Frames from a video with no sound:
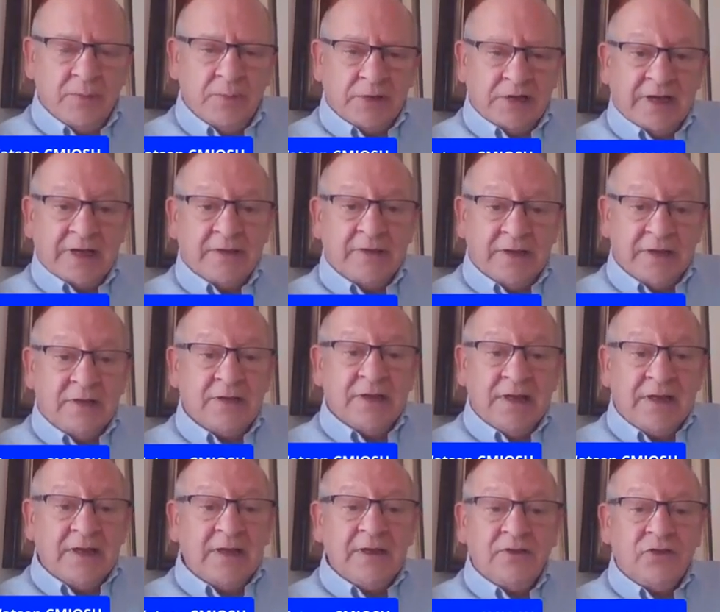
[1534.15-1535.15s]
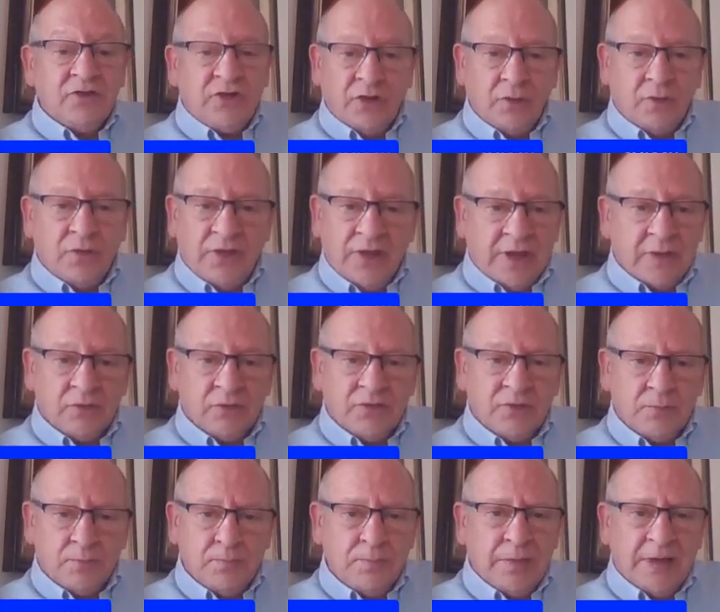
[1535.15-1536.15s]
but I did need
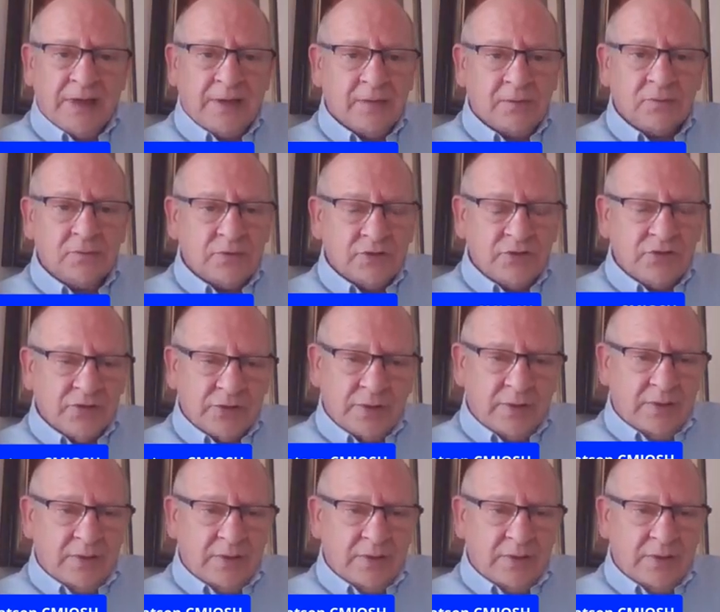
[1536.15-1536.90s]
£2,000.